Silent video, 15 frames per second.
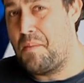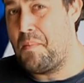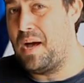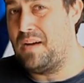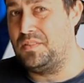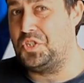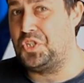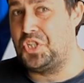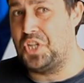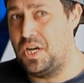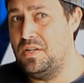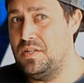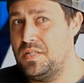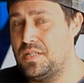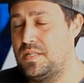come out in
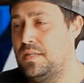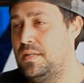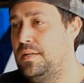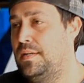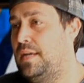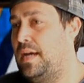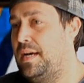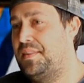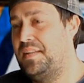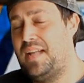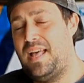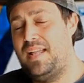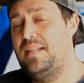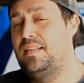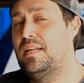chunks, and then
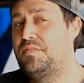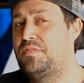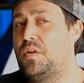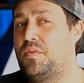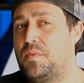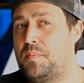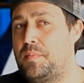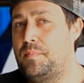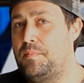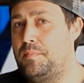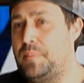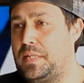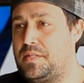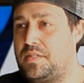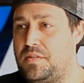any leftover
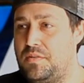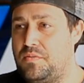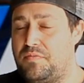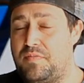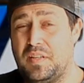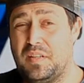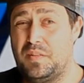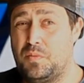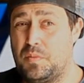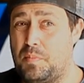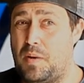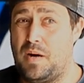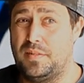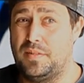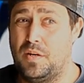bits you fill in with
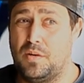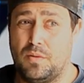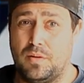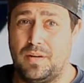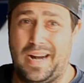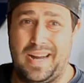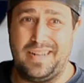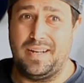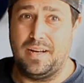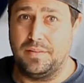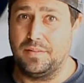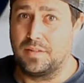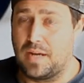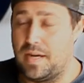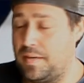Bondo or any
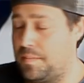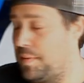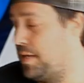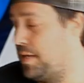other kind of